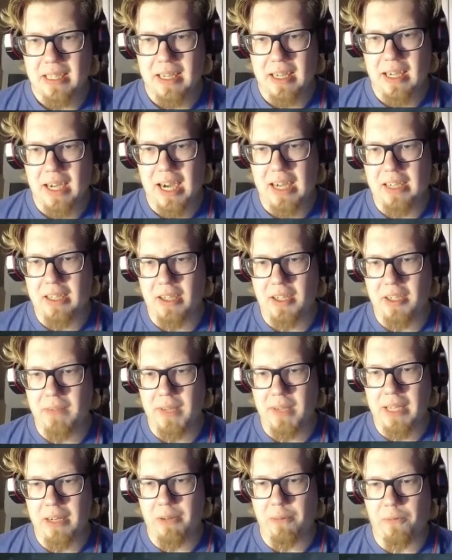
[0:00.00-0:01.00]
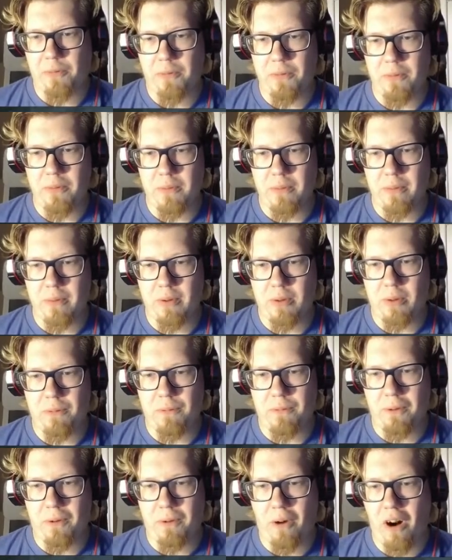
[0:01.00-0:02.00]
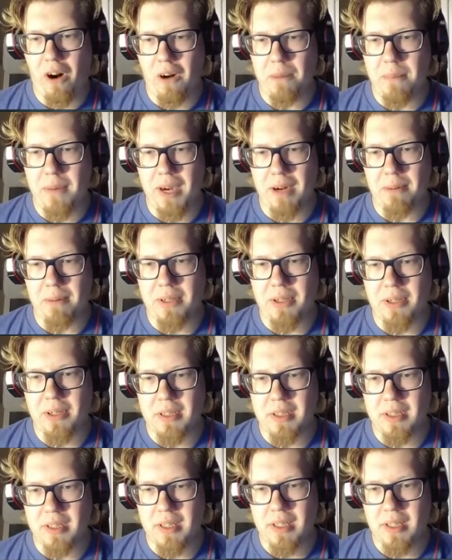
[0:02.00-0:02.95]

I can't even get it to farm here because...